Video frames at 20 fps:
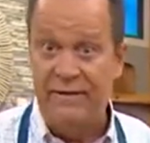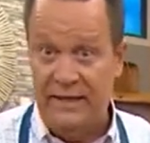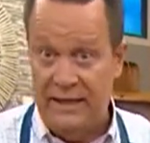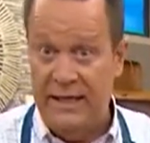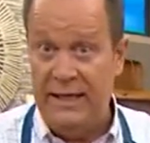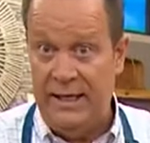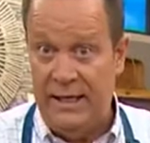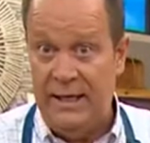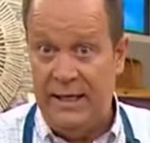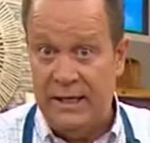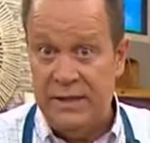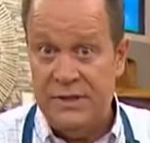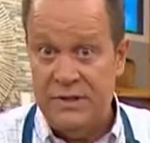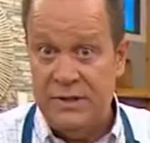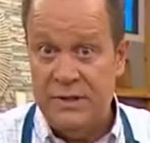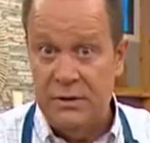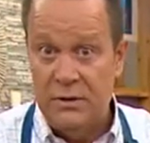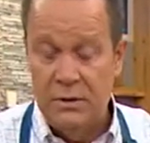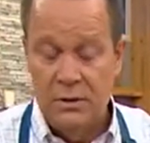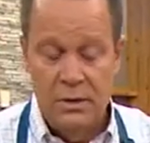The lid
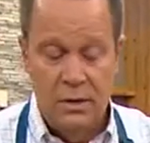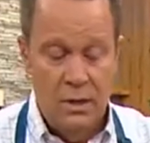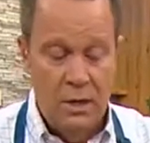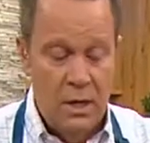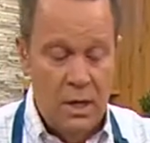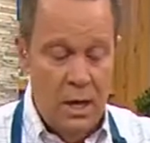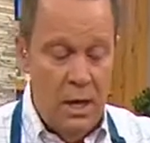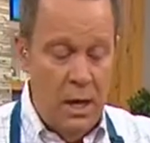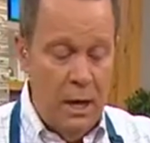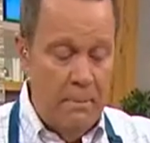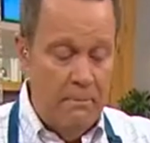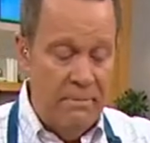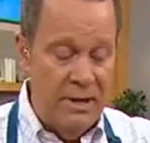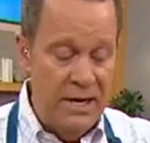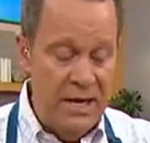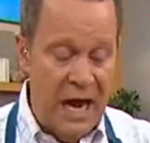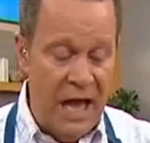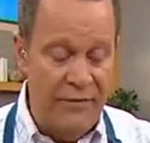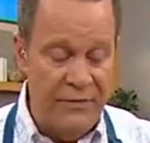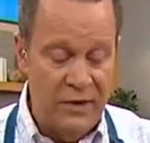is, but
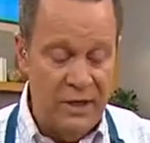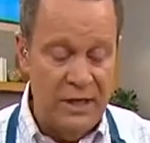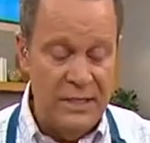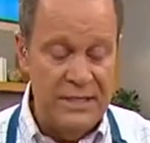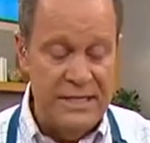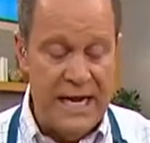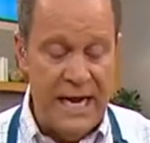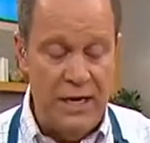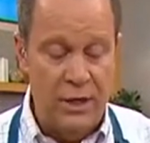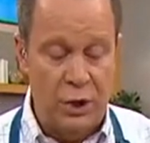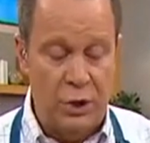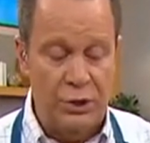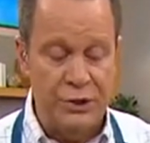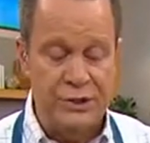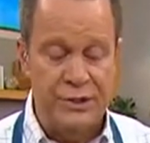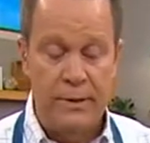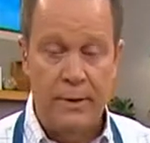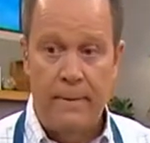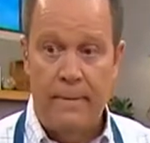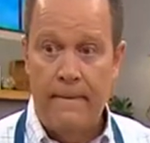not the containers.